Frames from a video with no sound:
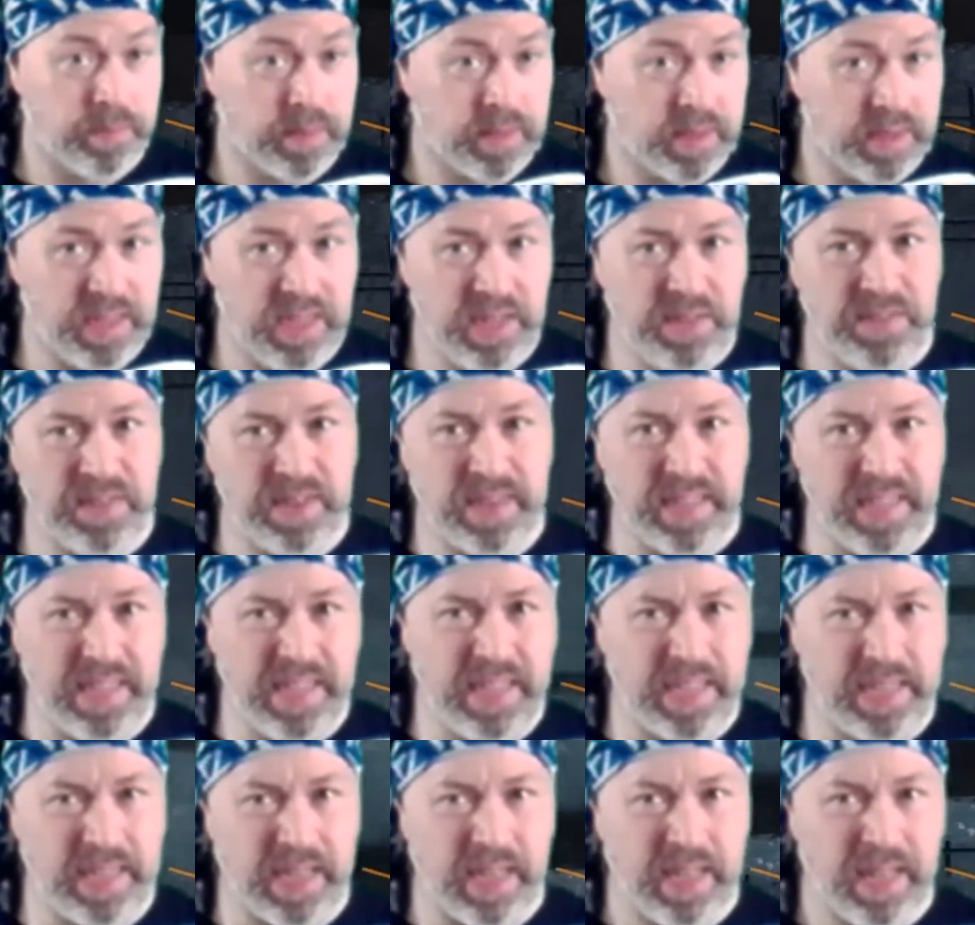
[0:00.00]
Even
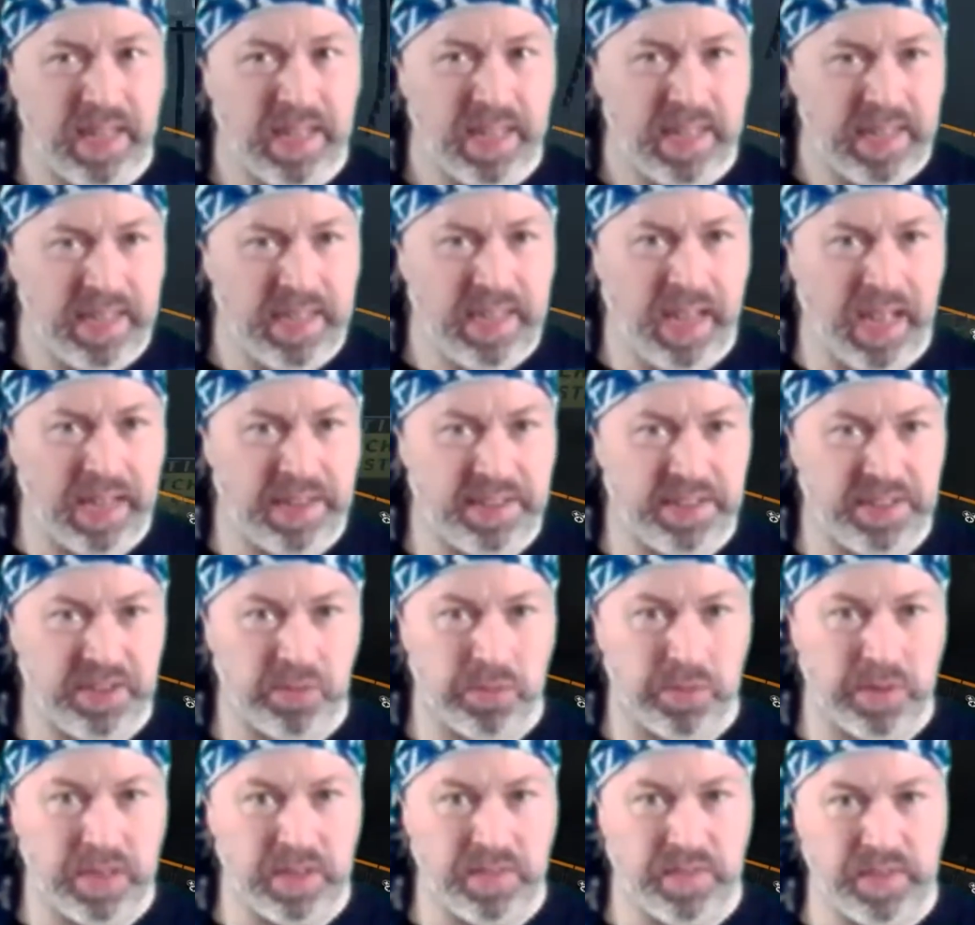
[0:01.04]
he has his own
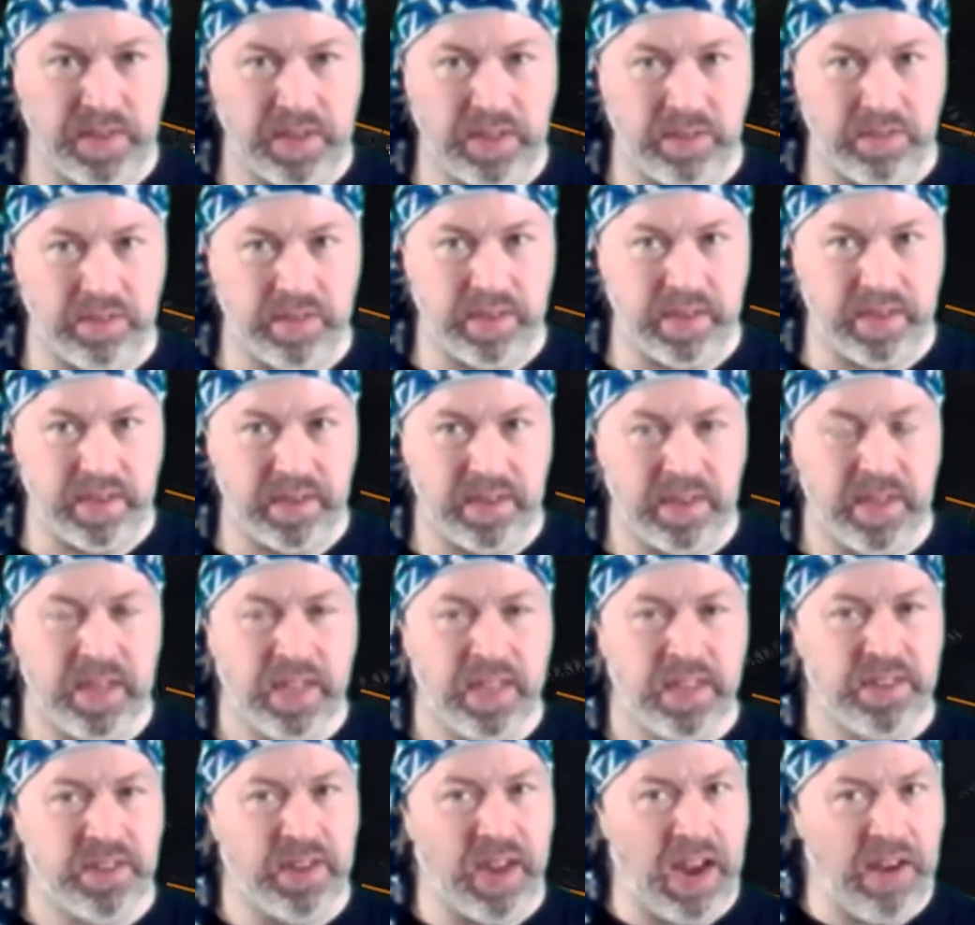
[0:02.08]
difficulties.
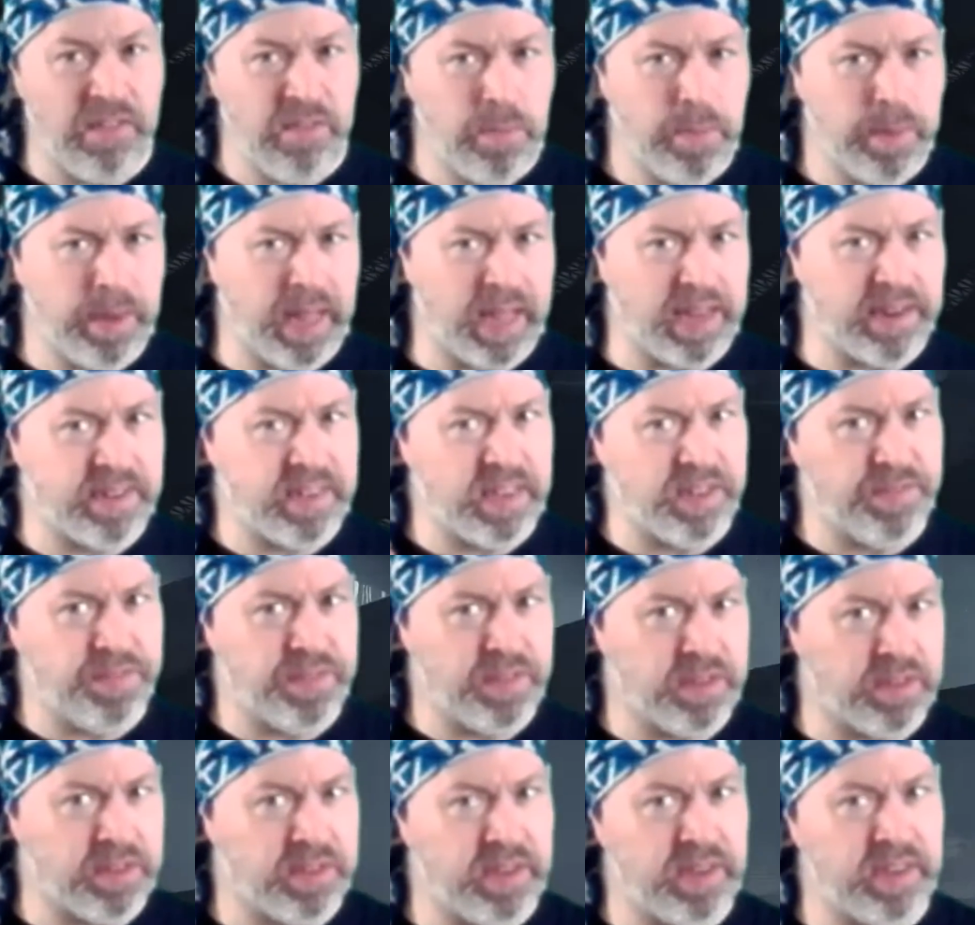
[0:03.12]
So everybody has
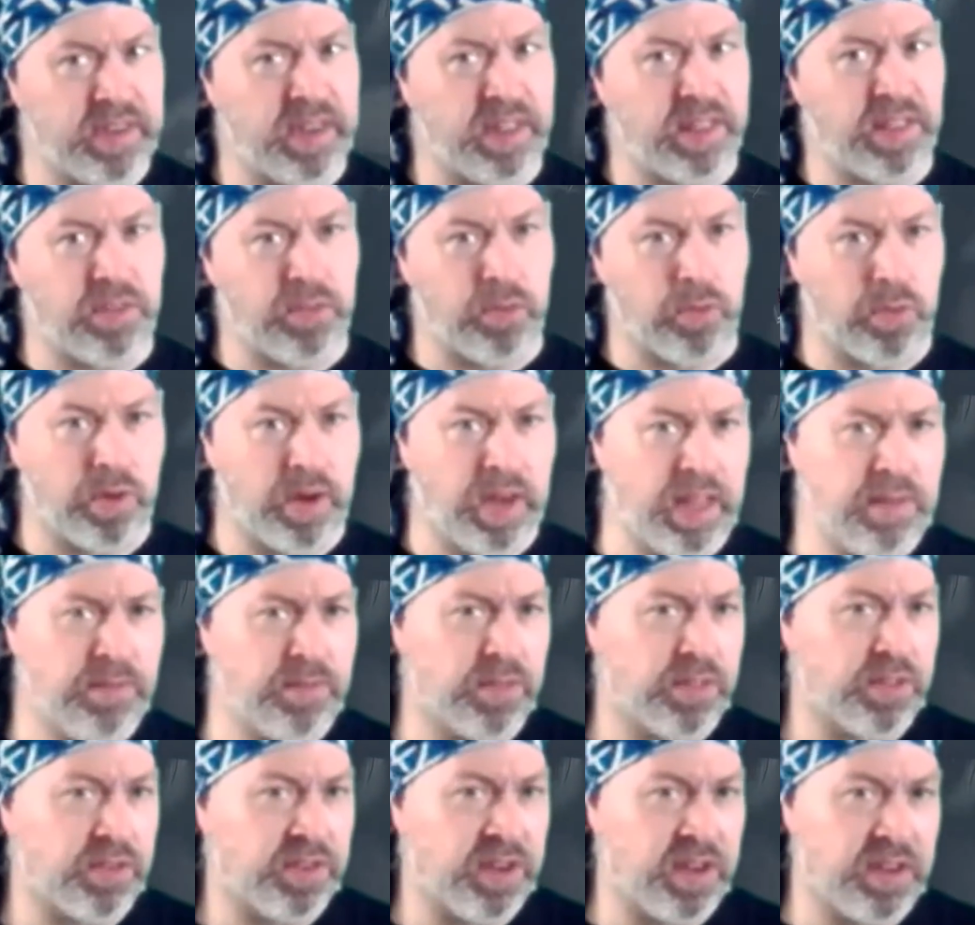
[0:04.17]
difficulties at their own level.
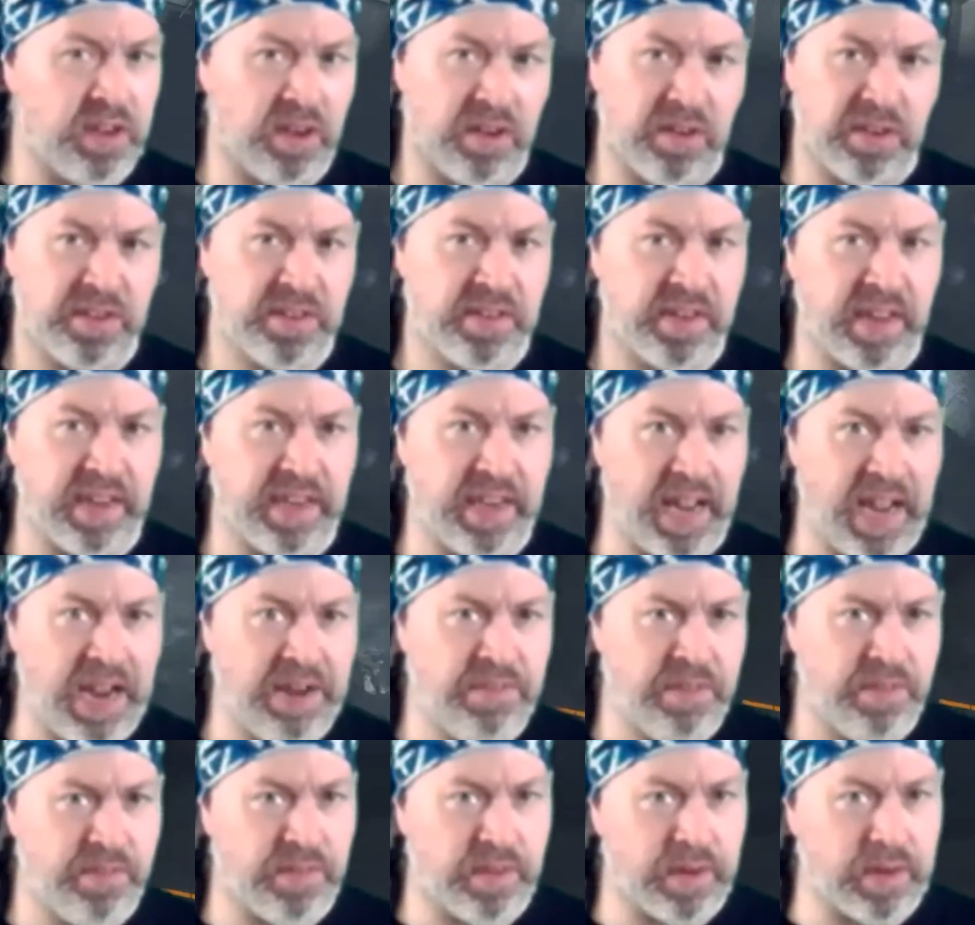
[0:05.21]
There's a dark side to
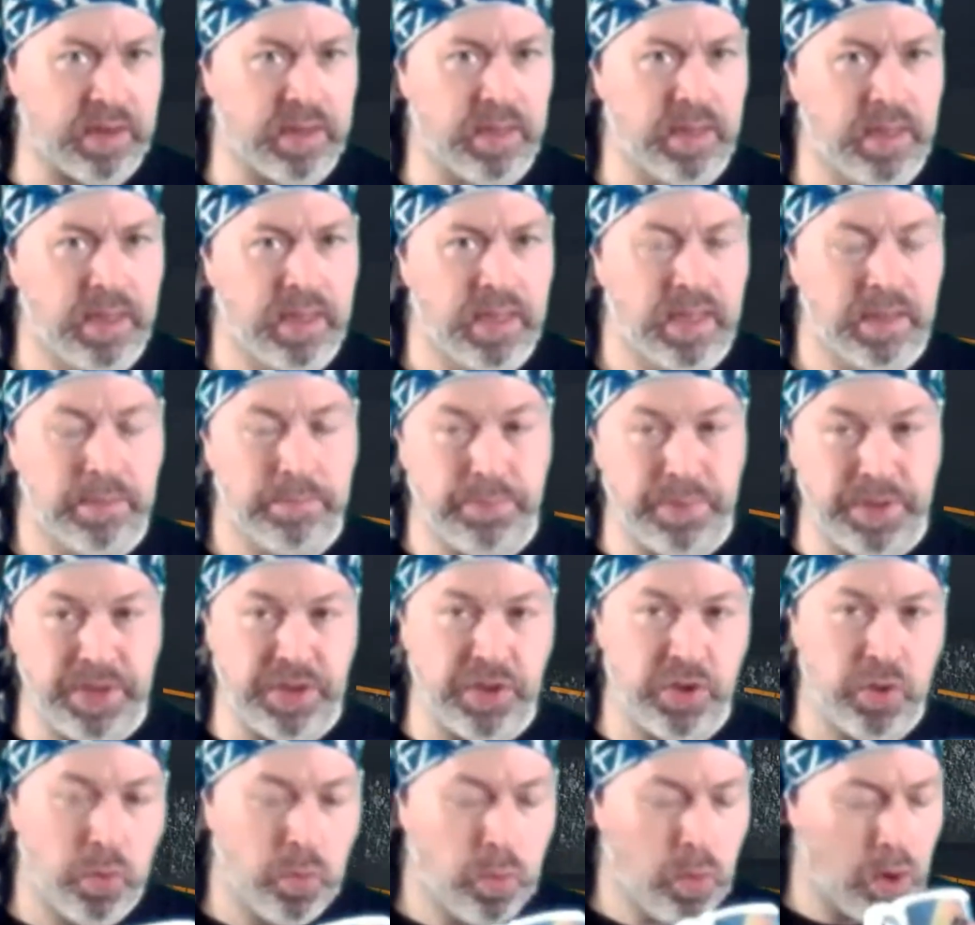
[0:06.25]
everything. But you
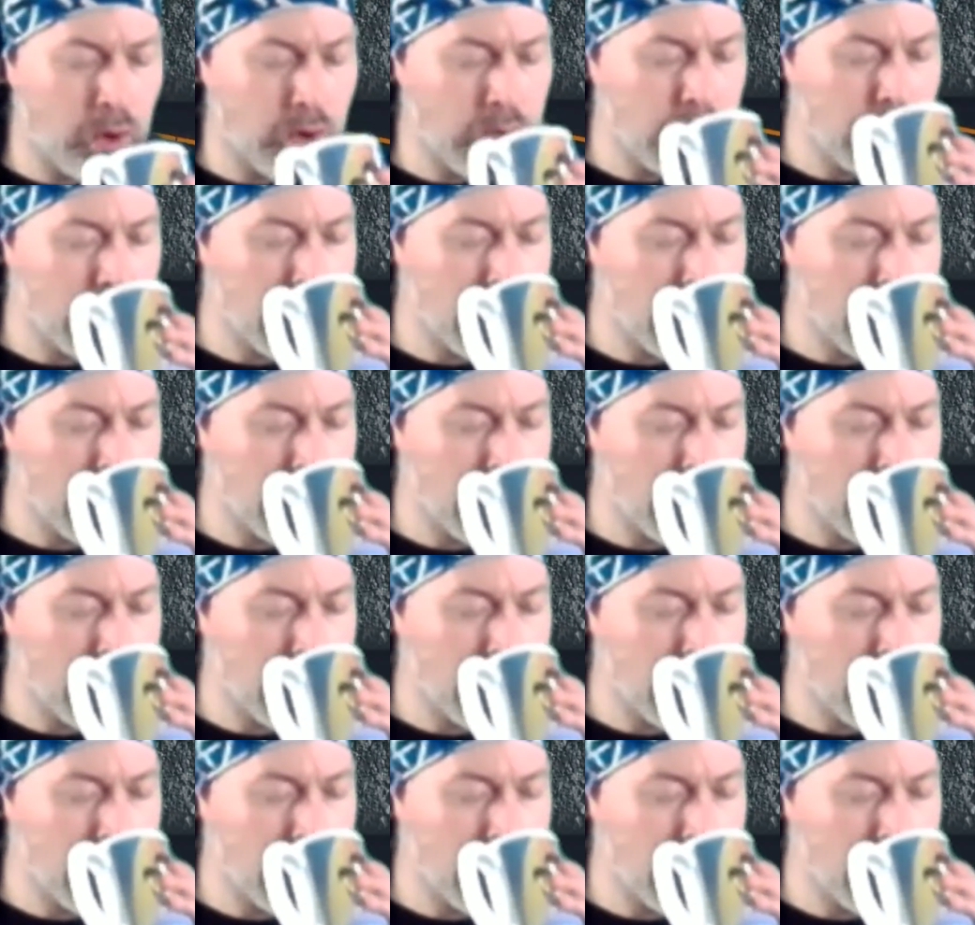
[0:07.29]
know what?